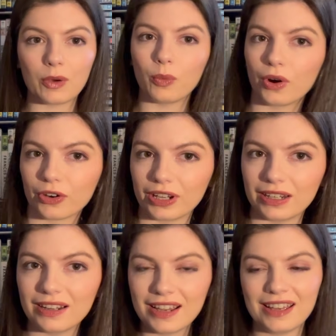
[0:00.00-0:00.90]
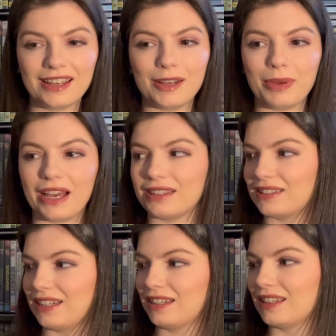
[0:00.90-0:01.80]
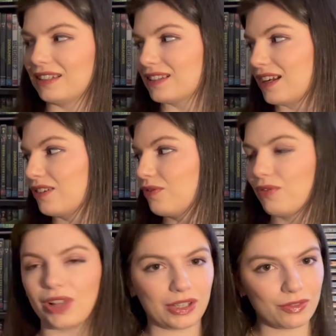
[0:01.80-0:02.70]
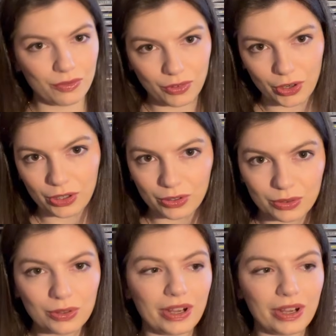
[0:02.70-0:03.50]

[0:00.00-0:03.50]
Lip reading: worried about seeing things that are like vertical,